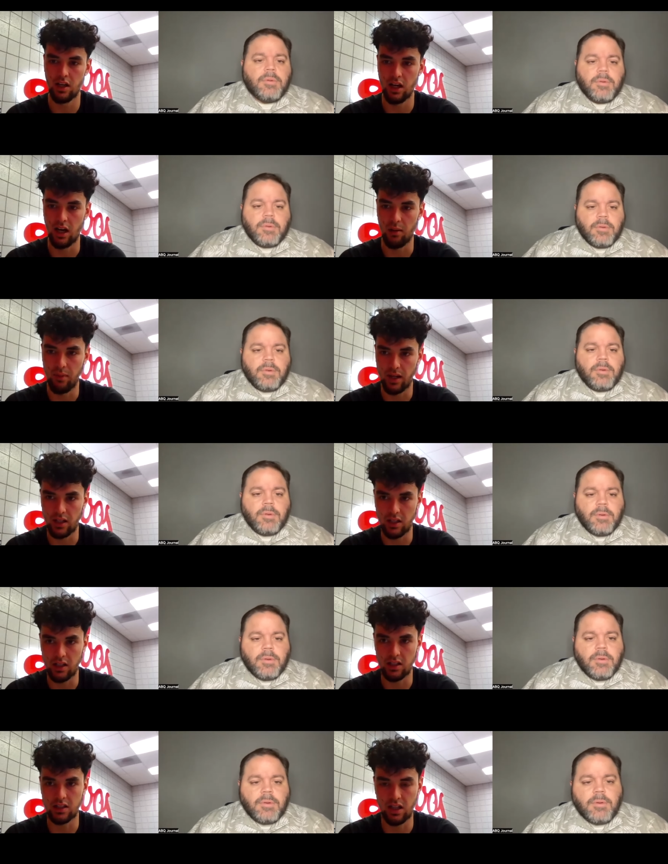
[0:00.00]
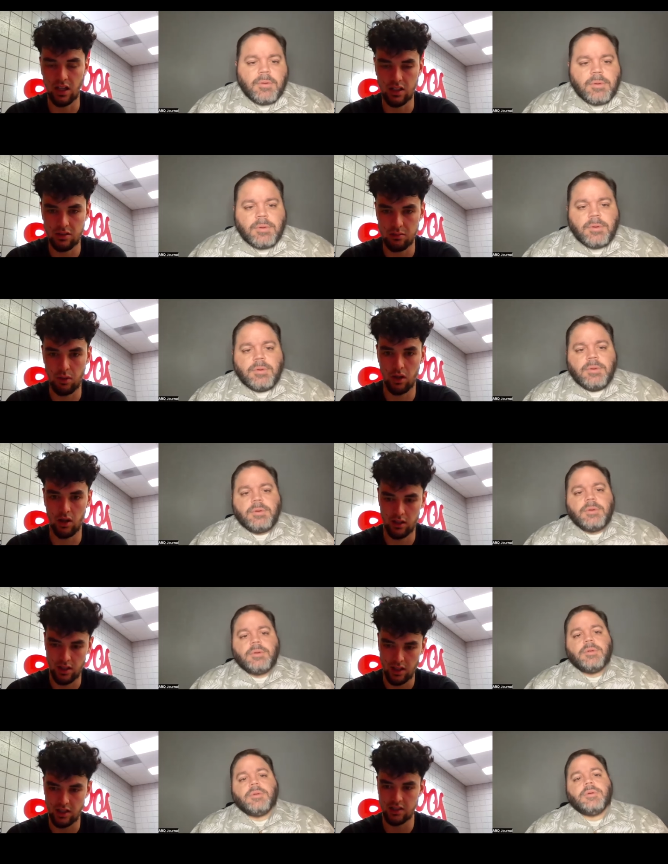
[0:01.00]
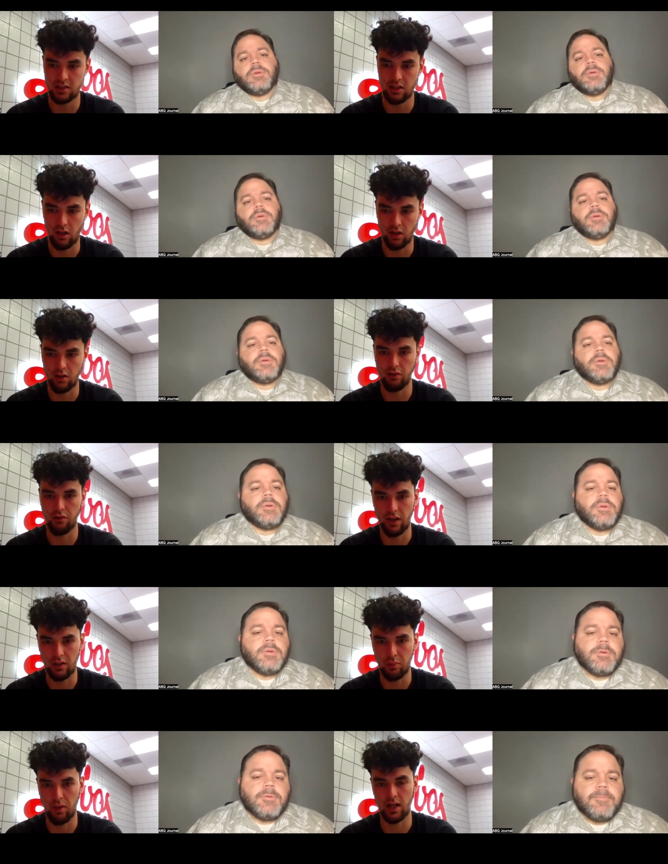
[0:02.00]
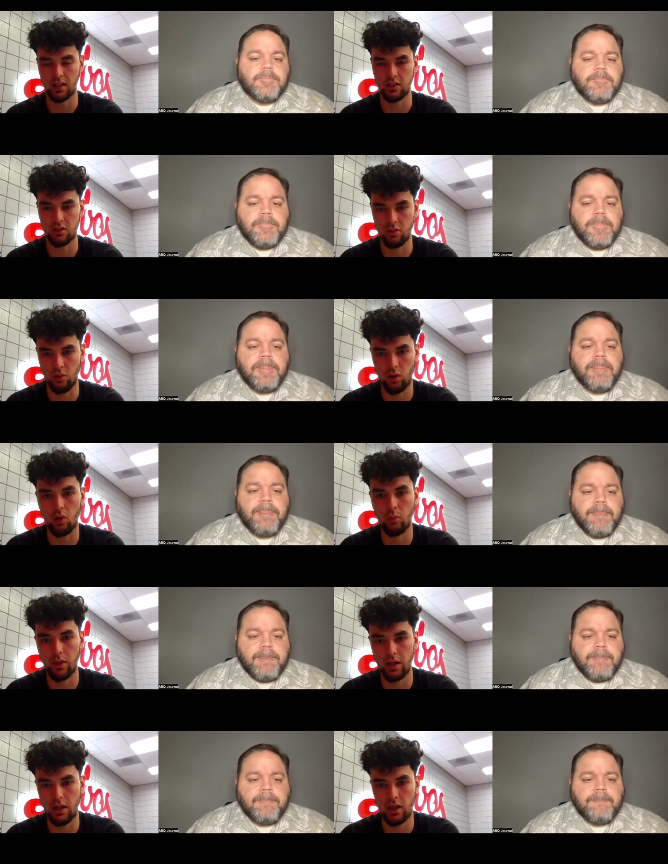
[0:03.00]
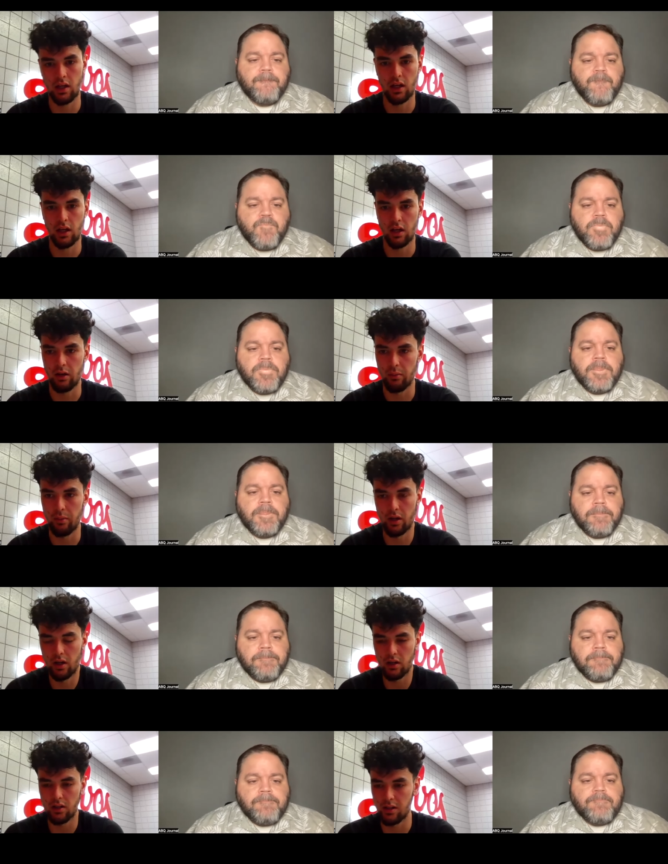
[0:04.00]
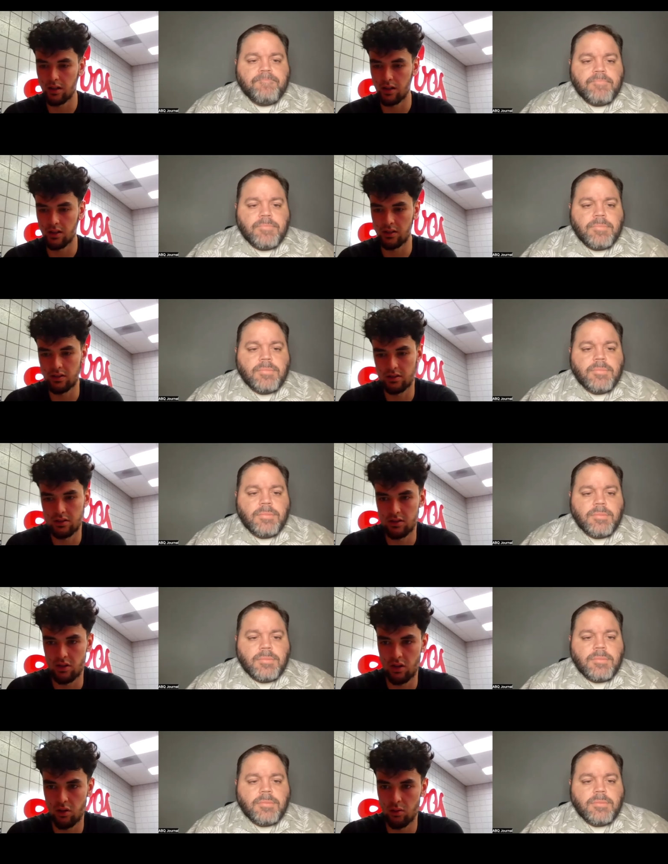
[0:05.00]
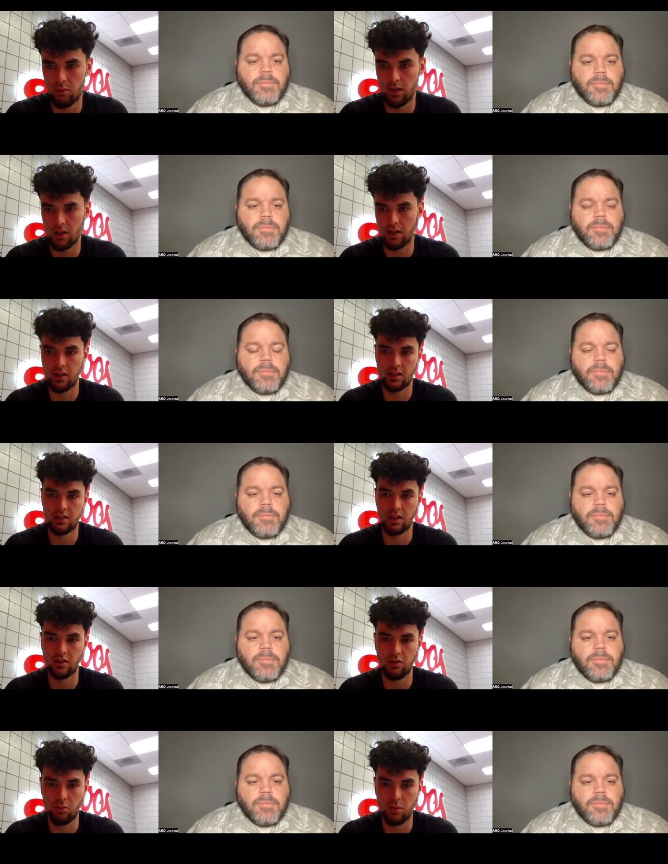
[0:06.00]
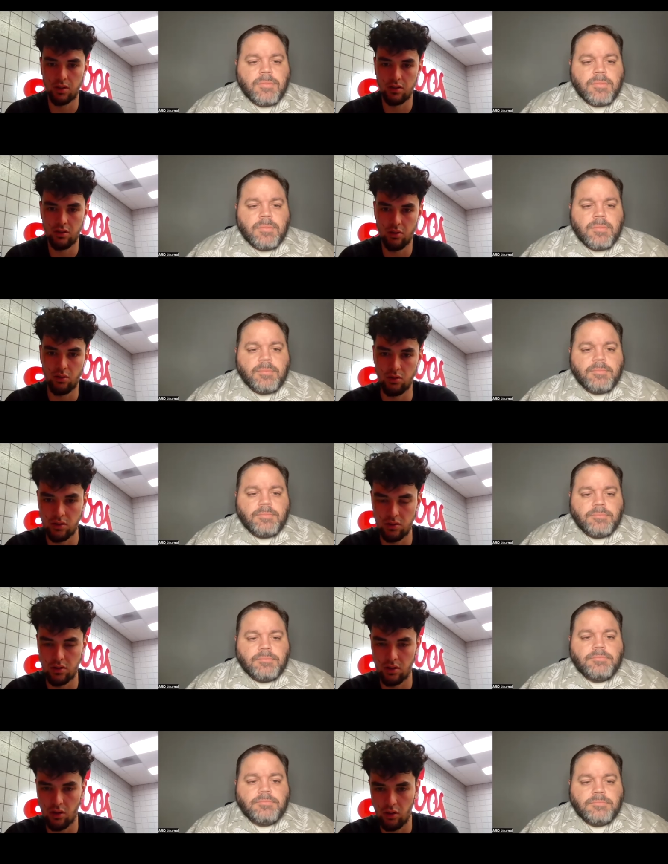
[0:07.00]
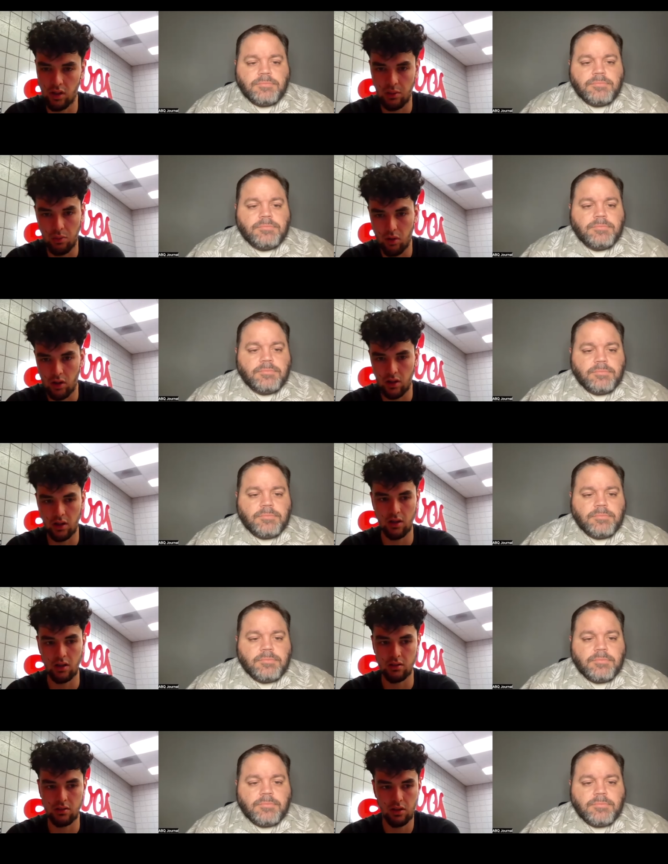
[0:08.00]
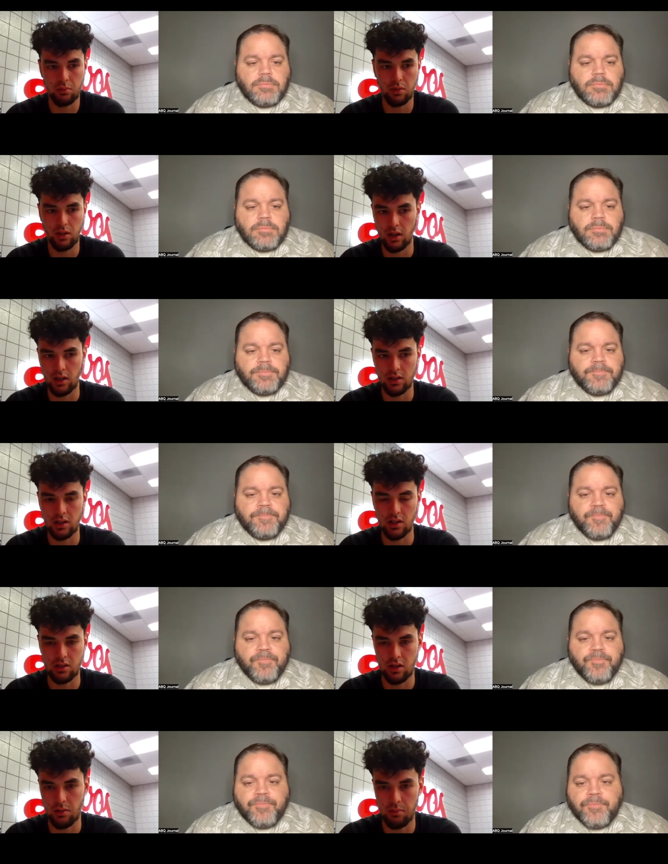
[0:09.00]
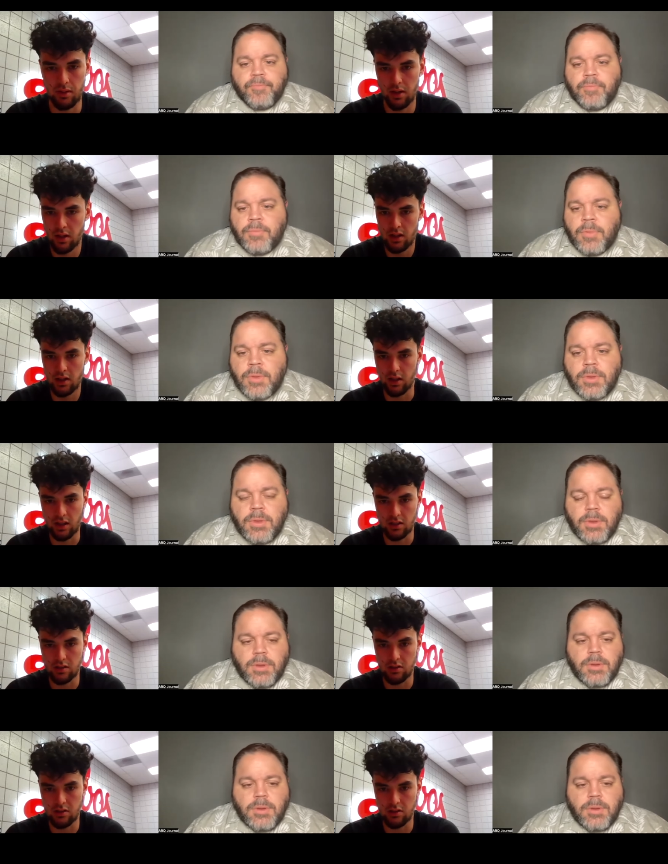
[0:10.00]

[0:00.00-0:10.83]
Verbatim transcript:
Speaker 1: I'm making these shots, but then it's starting to affect practice too a little bit. But uh, just you know, there's not too much to do. Just you know, keep working, keep getting shots up. That's you